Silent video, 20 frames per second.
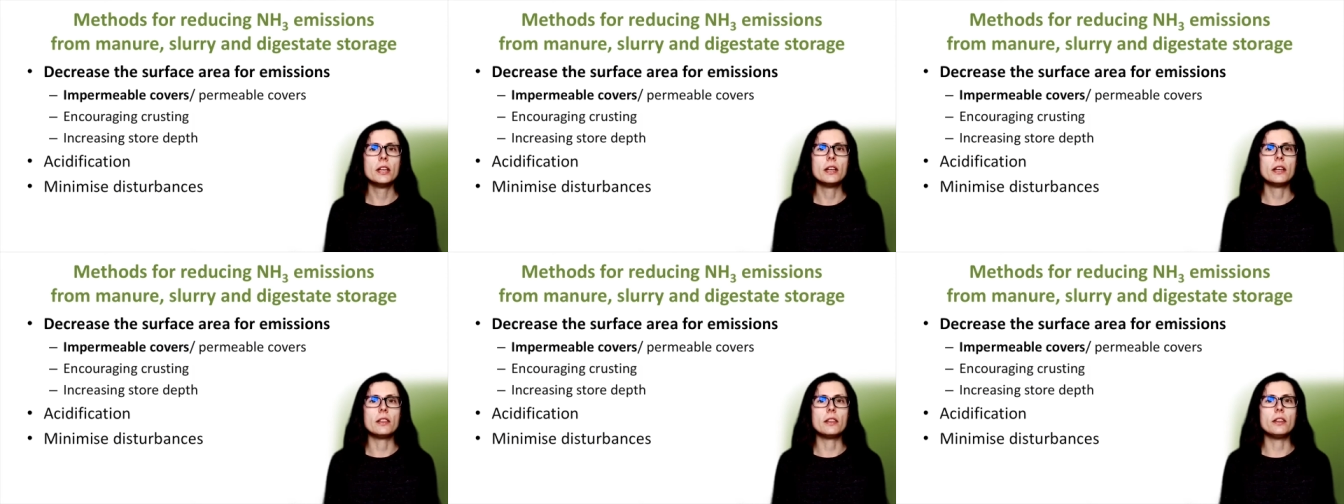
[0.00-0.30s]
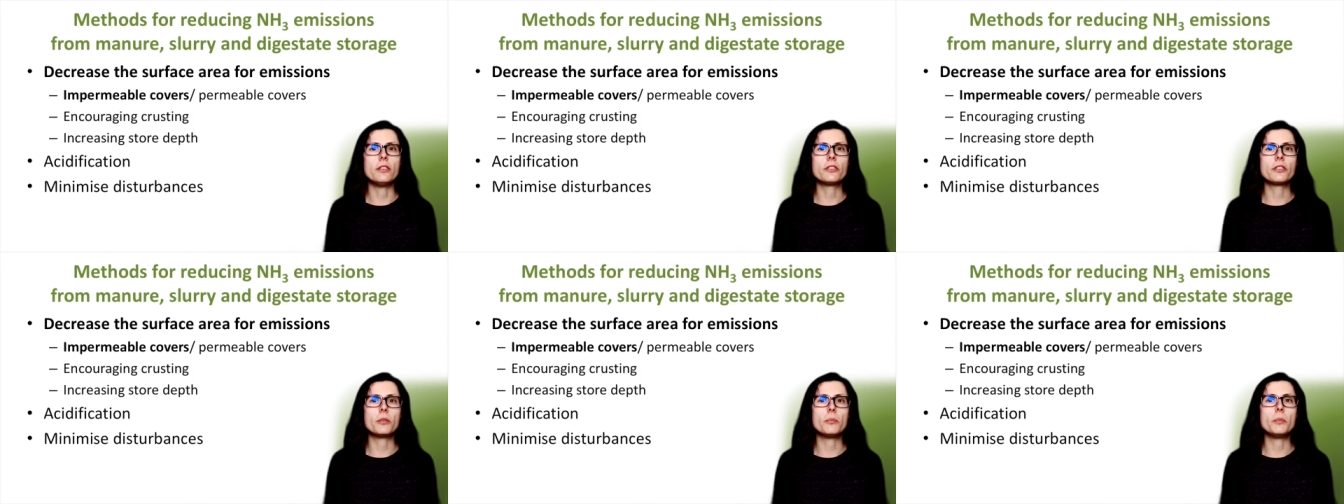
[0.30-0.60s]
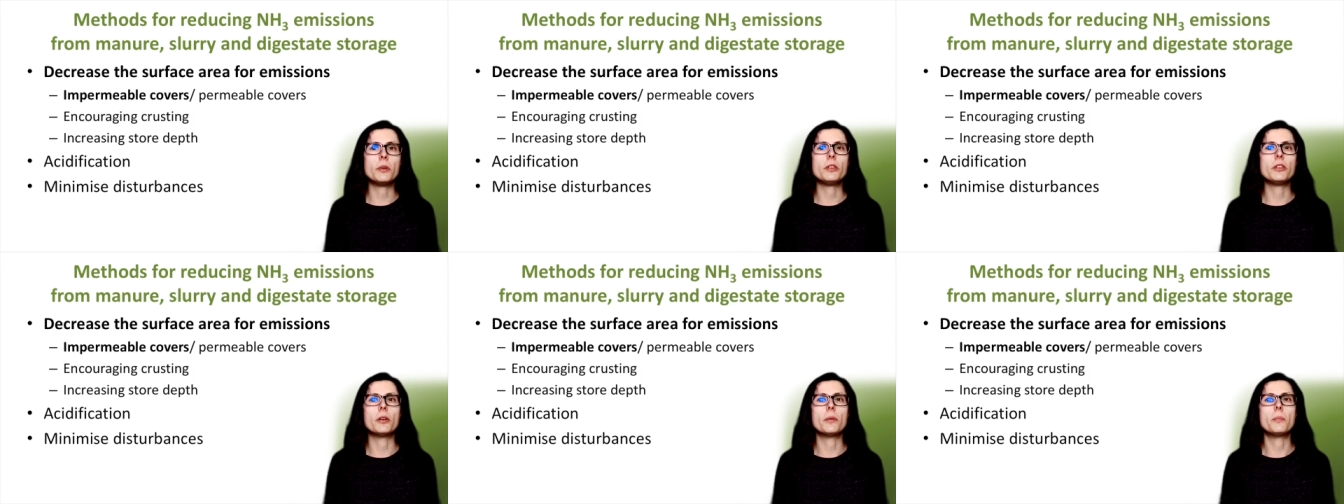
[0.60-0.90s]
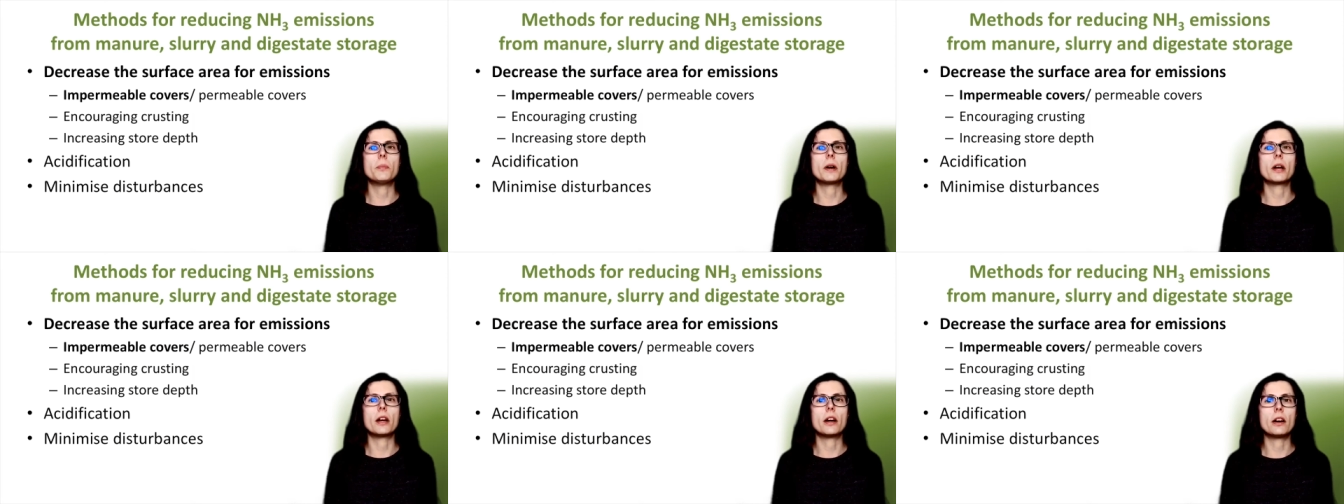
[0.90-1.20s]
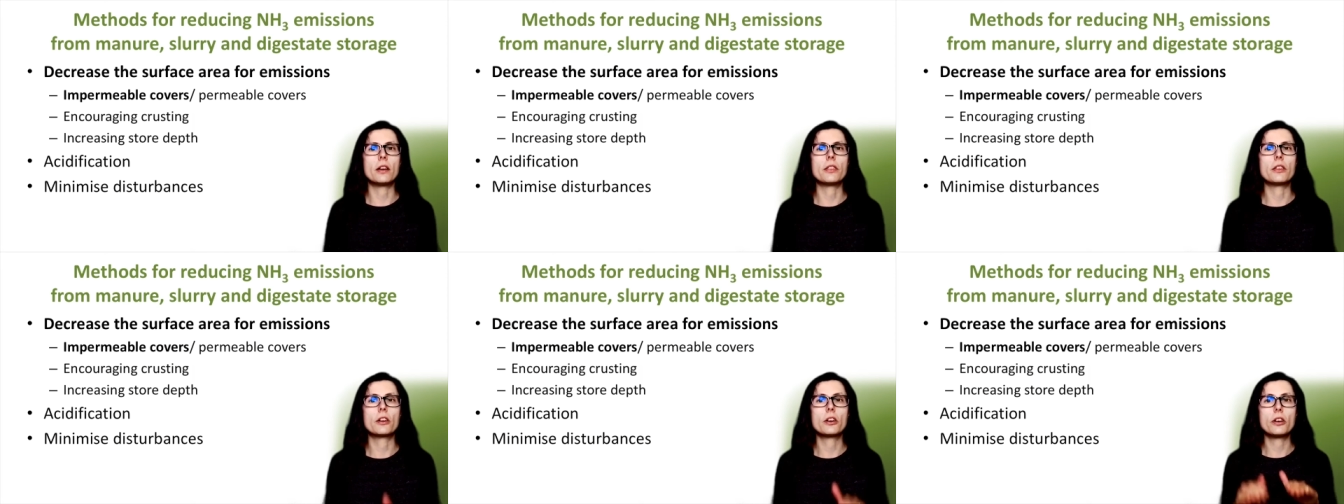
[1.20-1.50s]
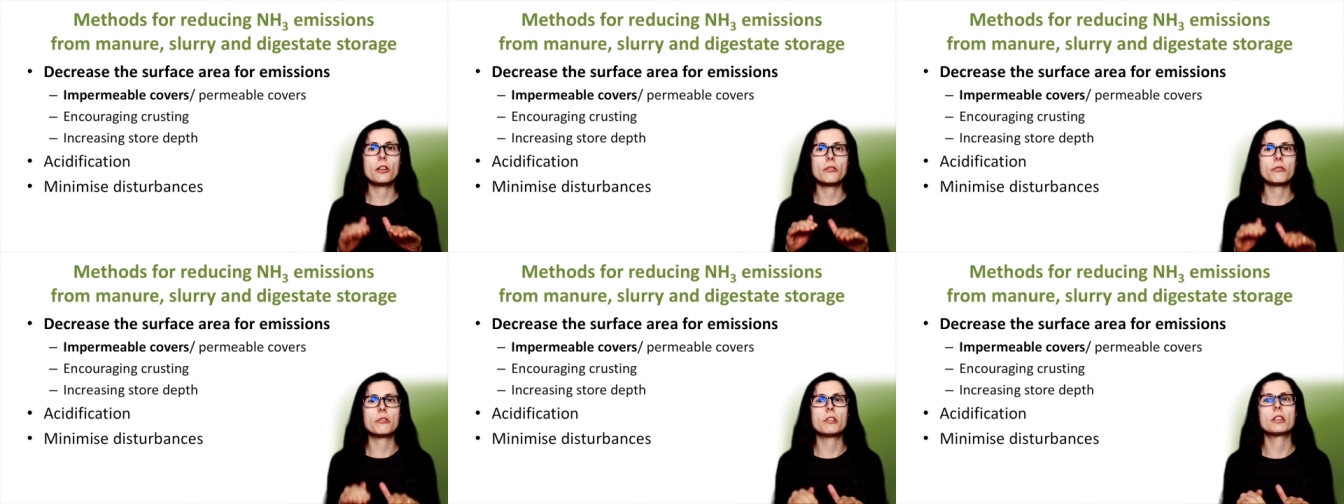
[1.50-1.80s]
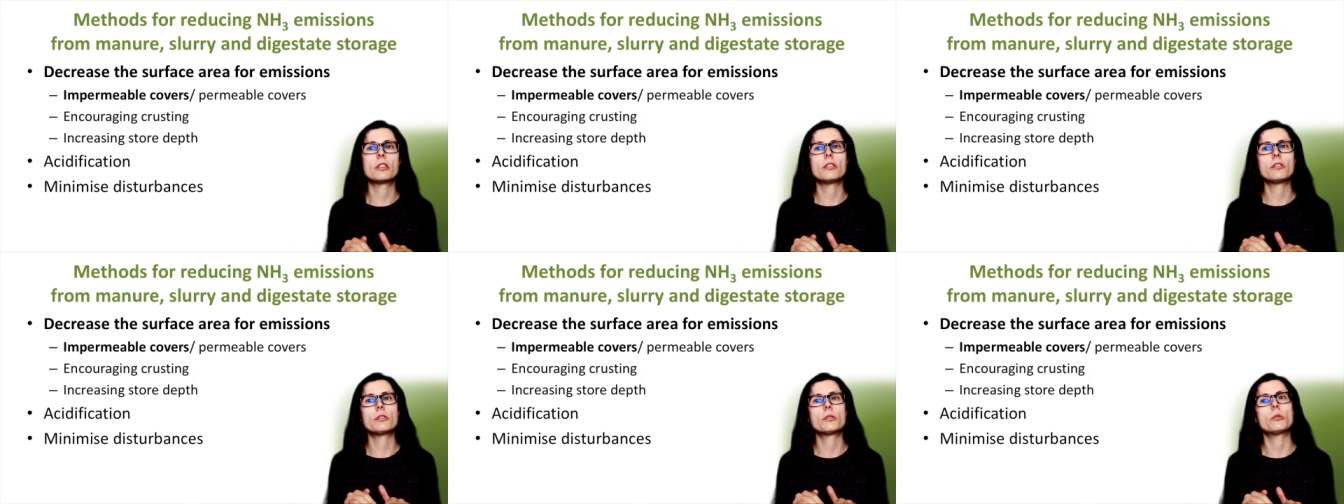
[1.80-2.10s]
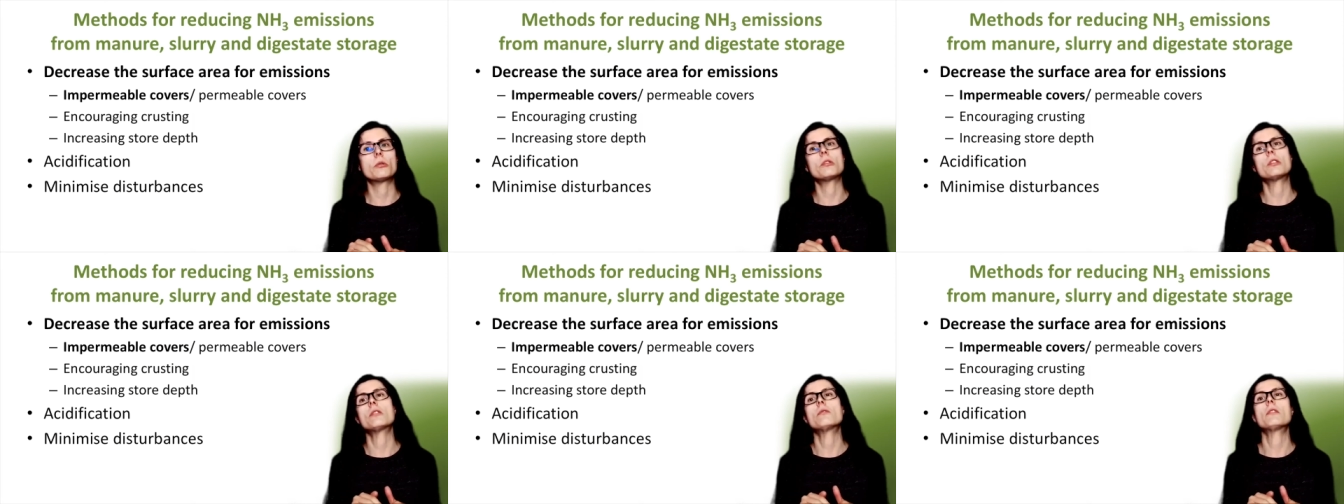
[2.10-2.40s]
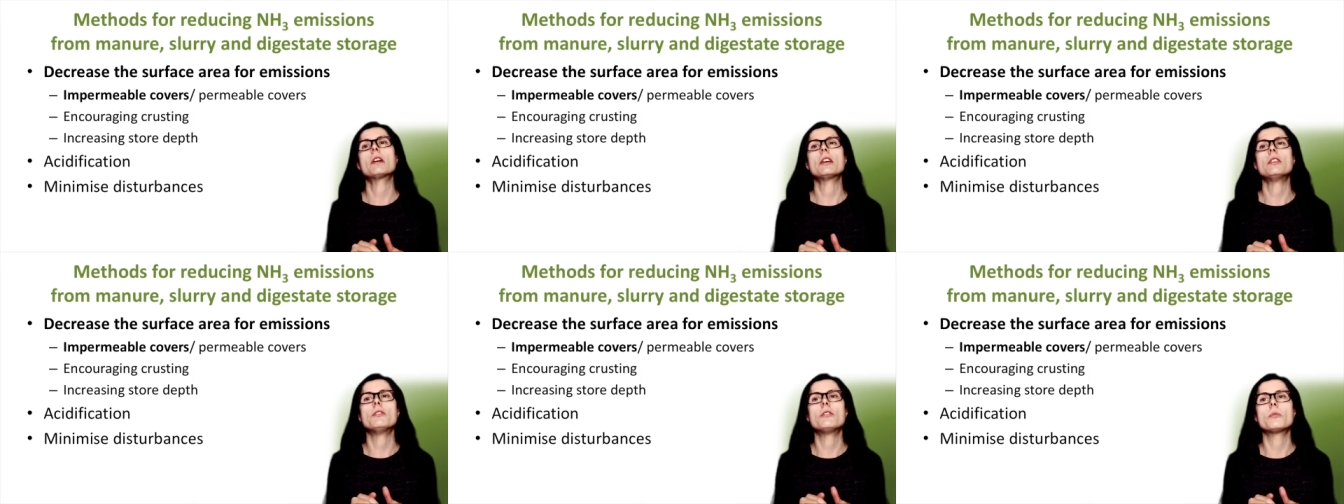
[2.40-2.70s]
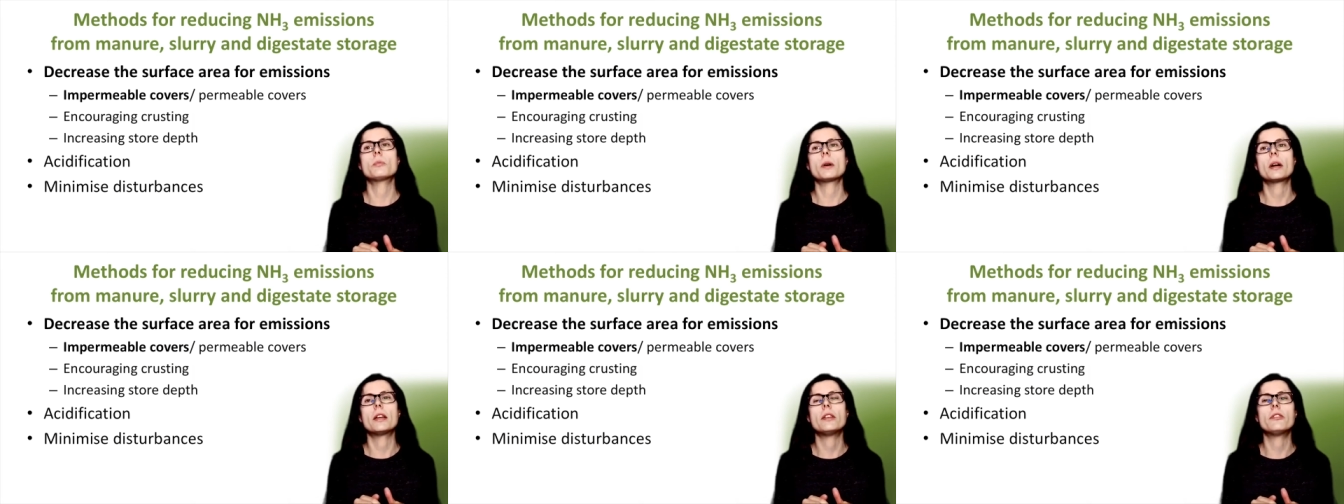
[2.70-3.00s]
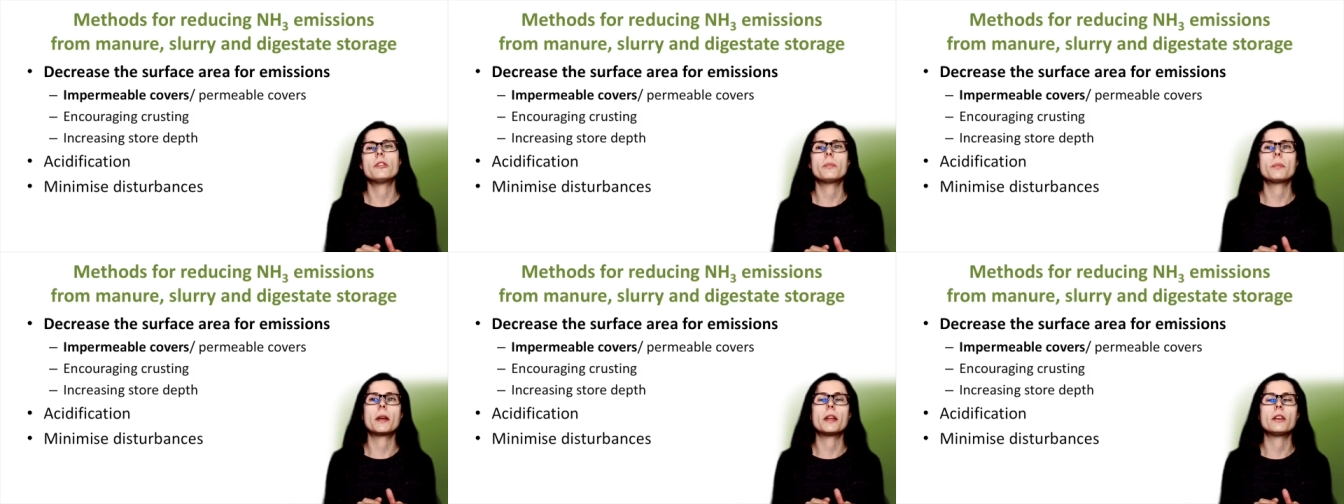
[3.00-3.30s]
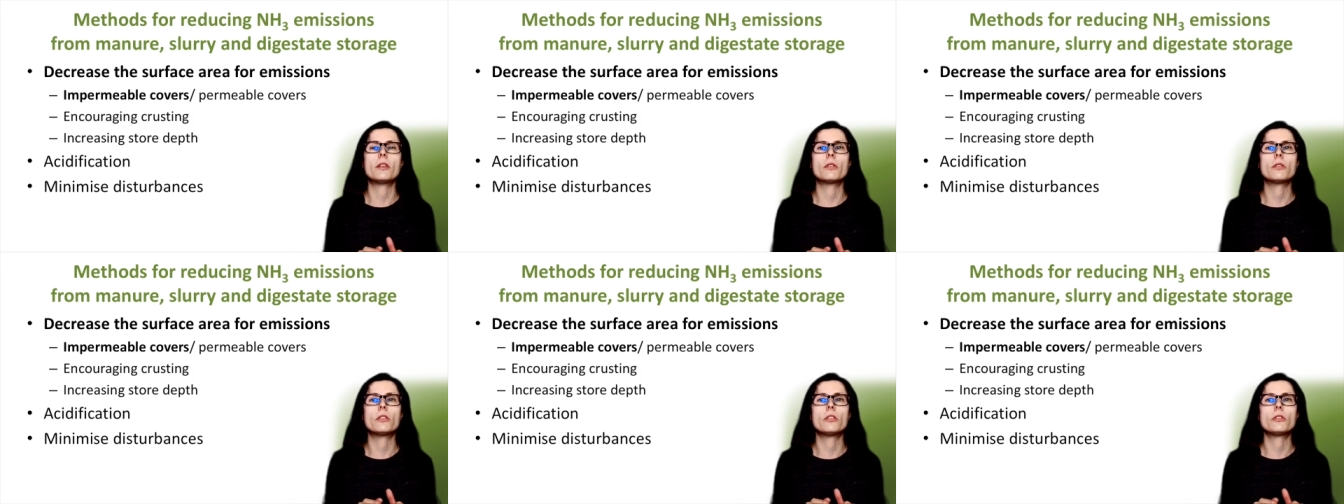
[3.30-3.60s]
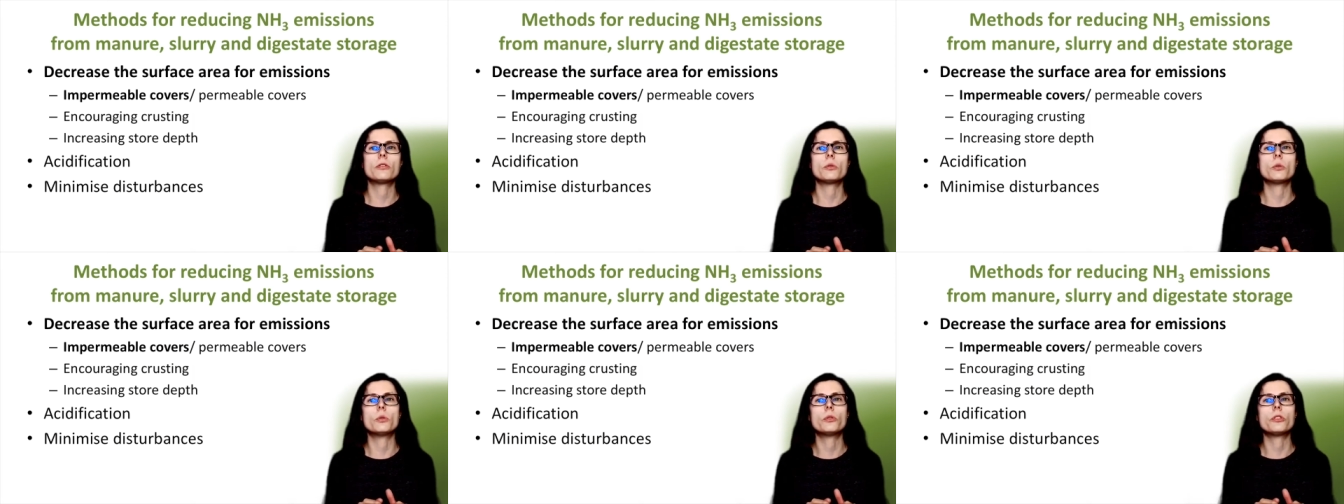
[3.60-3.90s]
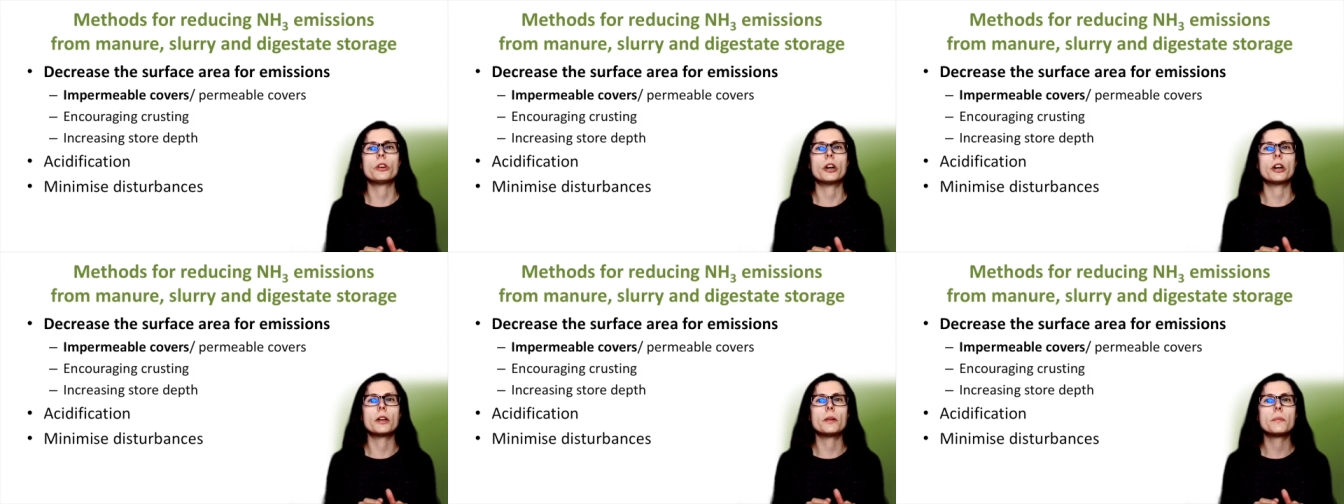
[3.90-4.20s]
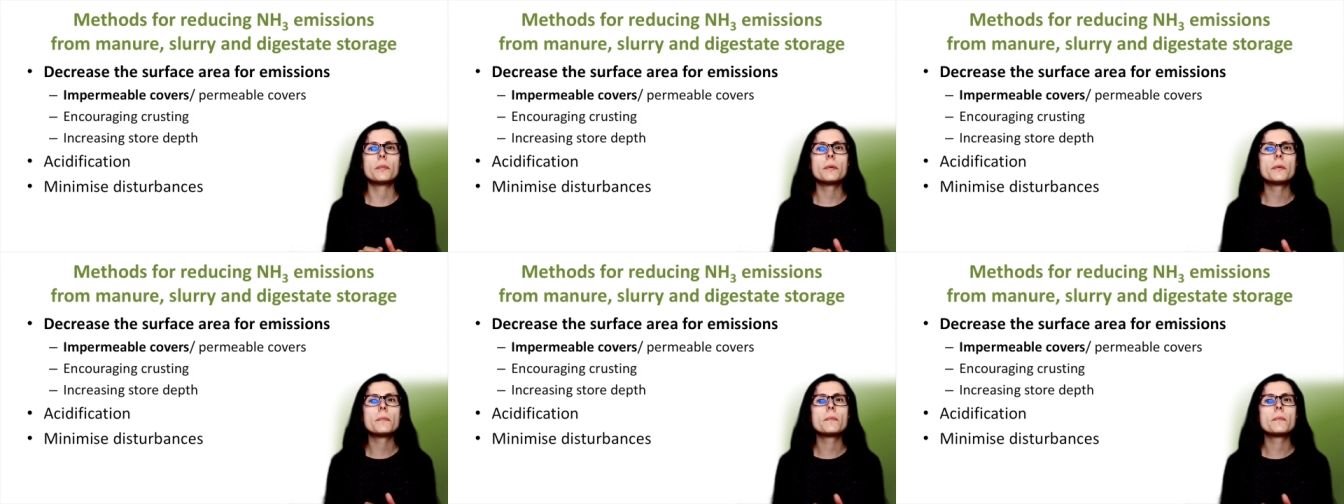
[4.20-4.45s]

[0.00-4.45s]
This can be done by either covering the store in a range of ways depending on the store type,